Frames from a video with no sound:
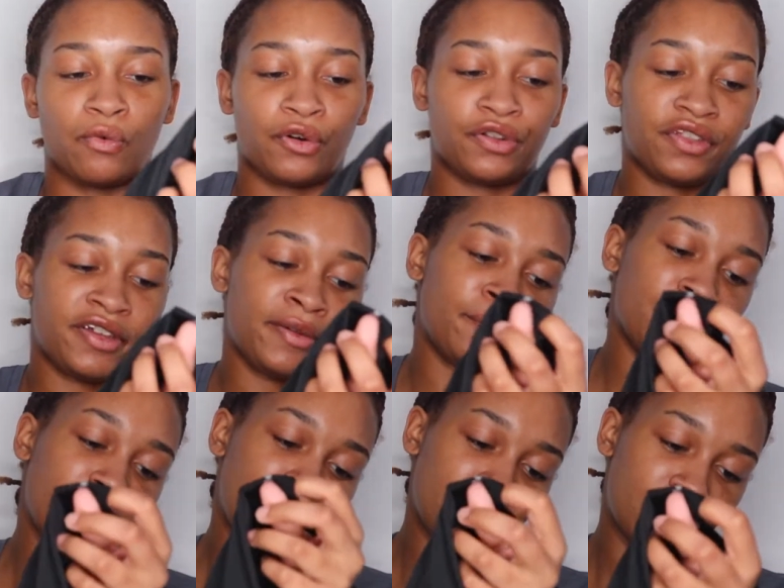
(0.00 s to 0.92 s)
wore them
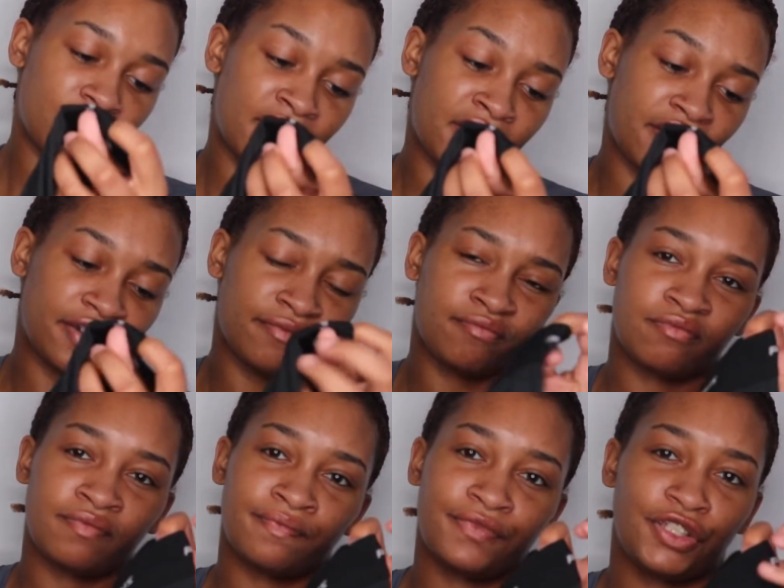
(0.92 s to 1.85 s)
like
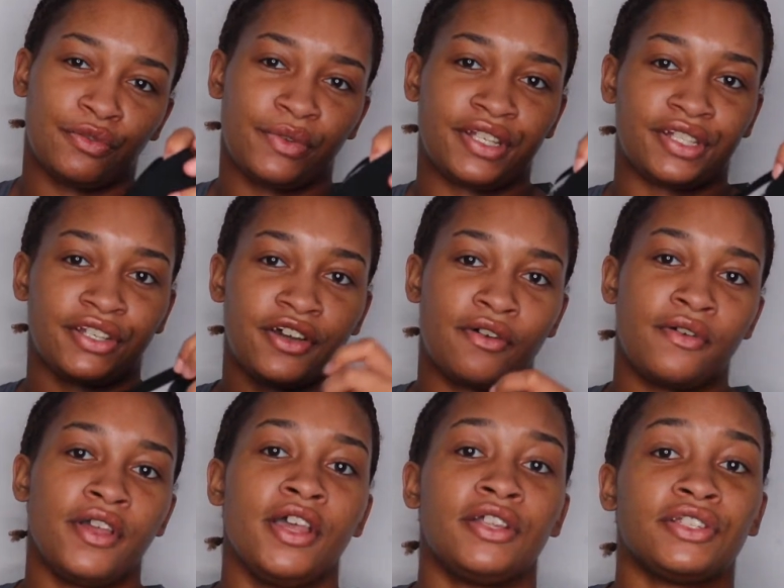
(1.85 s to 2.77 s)
two weeks ago
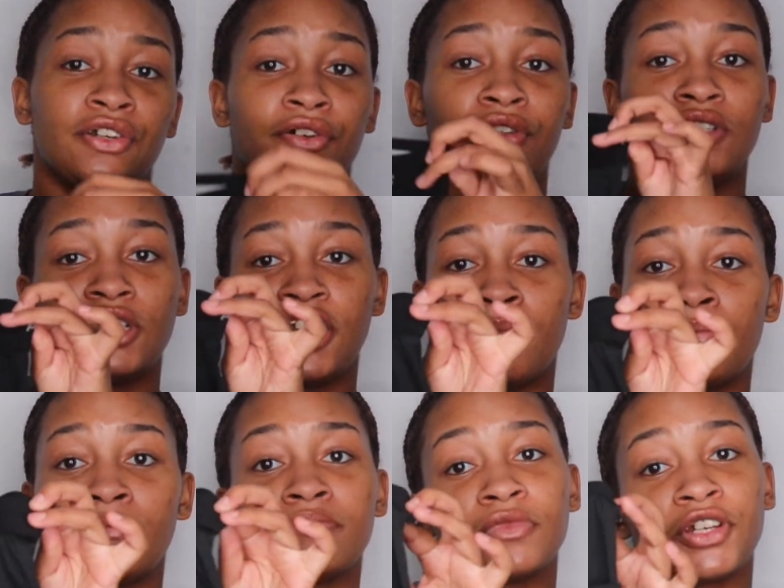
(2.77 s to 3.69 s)
to go to the
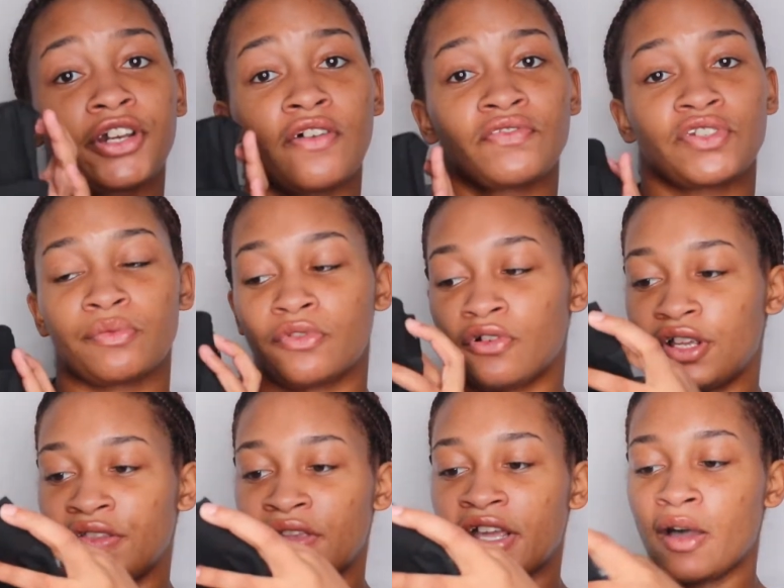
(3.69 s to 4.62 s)
gym. They're comfortable
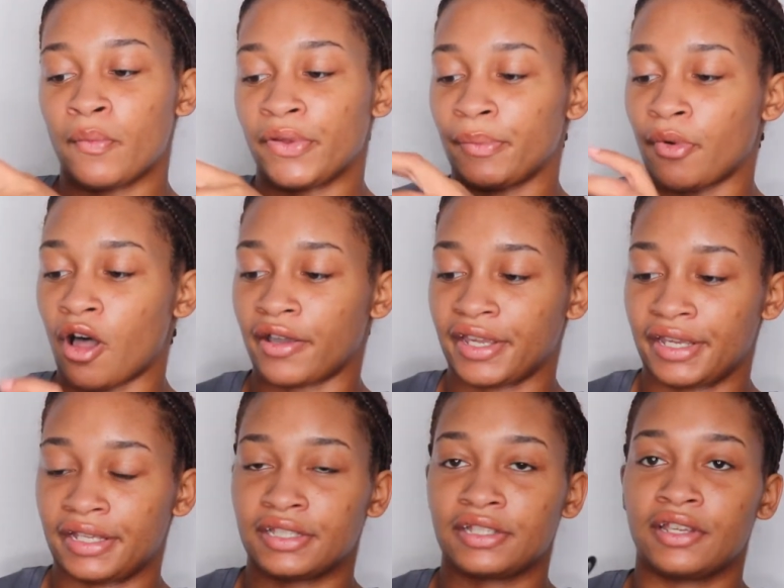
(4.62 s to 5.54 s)
and they come with
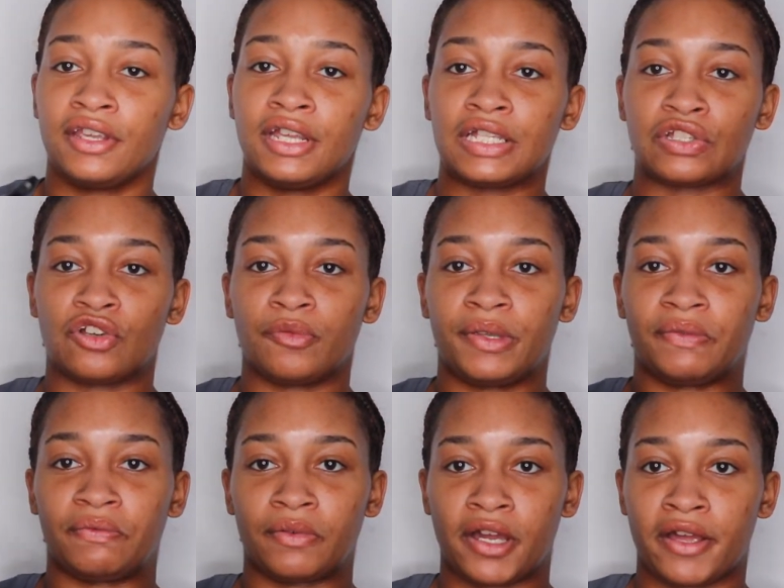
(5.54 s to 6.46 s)
pockets, so it'll
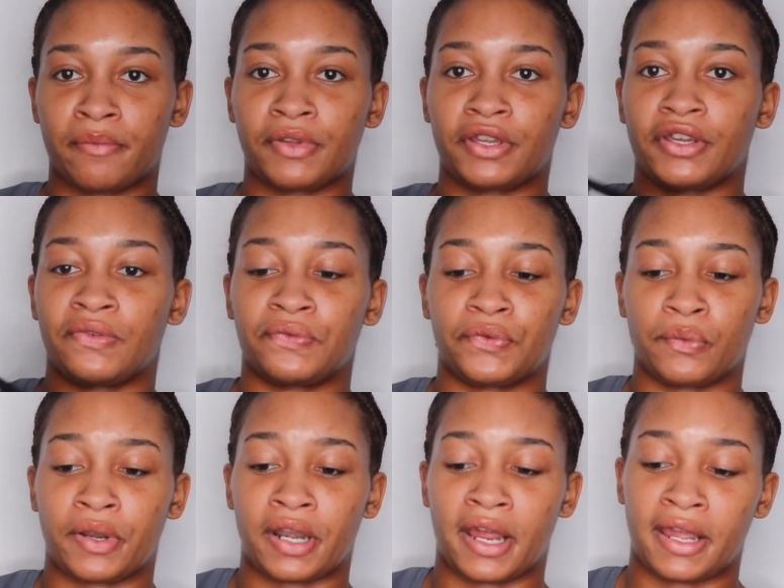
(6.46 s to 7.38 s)
be um, good for
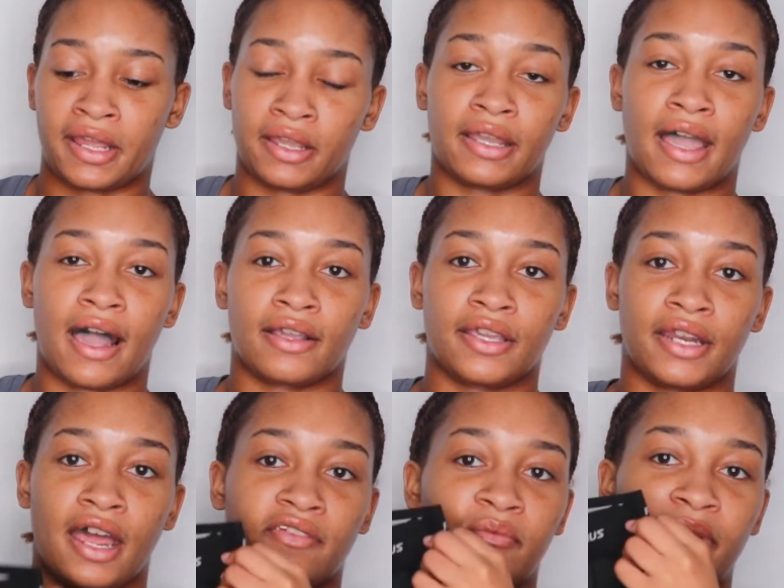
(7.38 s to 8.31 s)
when I get
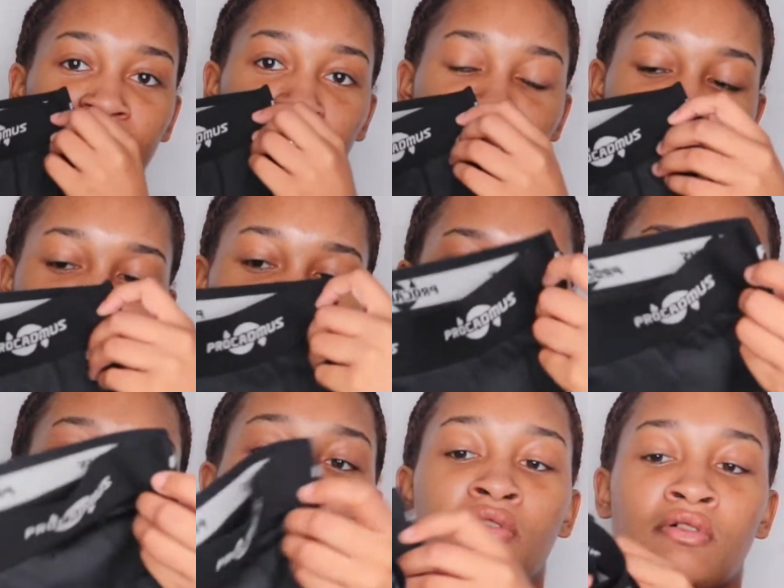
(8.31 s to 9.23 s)
out of basic too.
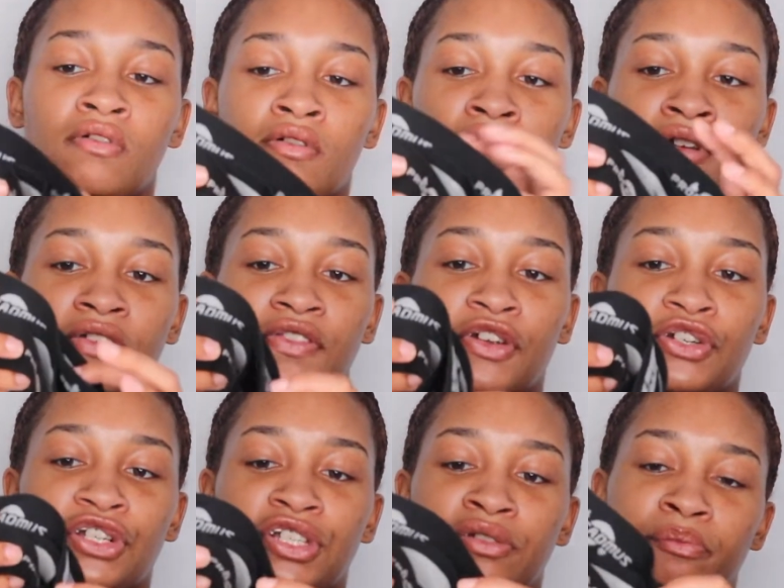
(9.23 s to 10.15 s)
They're
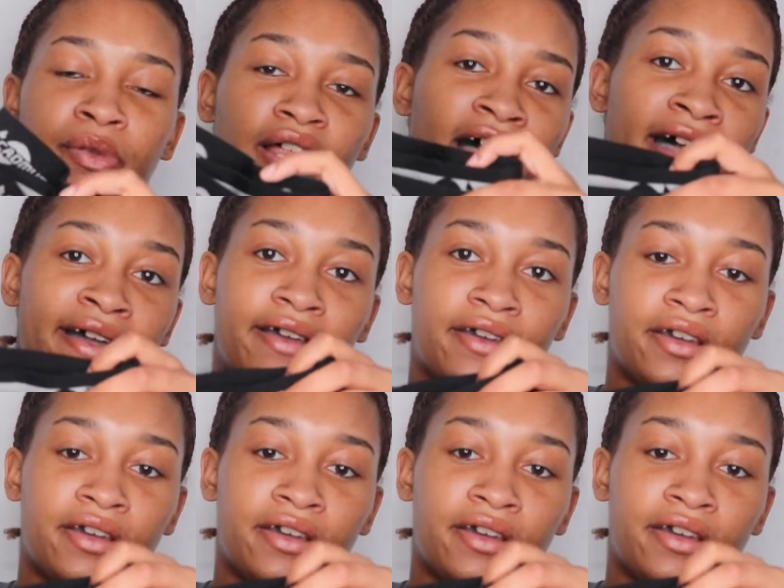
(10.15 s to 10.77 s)
just black